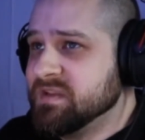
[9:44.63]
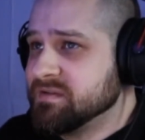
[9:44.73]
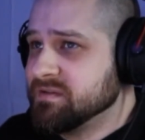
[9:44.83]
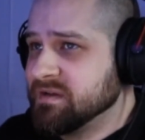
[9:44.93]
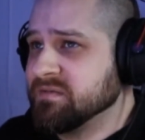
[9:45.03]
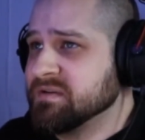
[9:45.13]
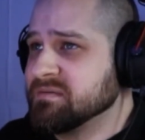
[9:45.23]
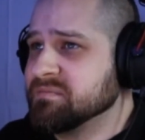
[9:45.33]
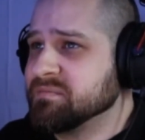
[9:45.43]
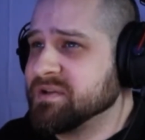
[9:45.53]
not
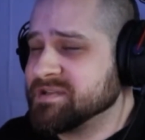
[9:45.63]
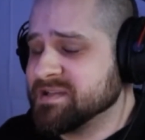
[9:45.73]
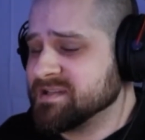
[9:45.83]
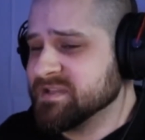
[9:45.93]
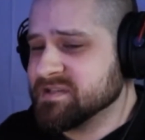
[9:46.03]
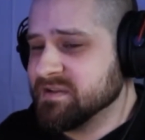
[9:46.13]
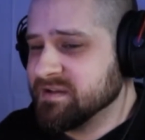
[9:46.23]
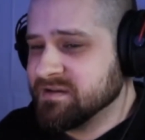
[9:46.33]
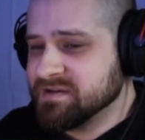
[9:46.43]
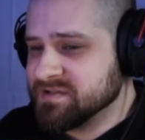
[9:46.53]
even probably 6 months
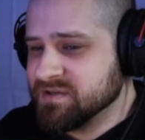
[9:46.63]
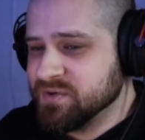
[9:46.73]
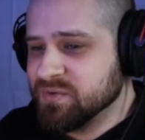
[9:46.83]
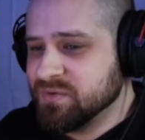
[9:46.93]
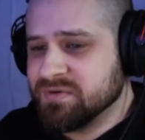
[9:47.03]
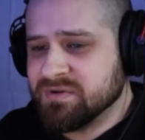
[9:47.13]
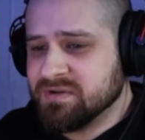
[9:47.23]
later or so,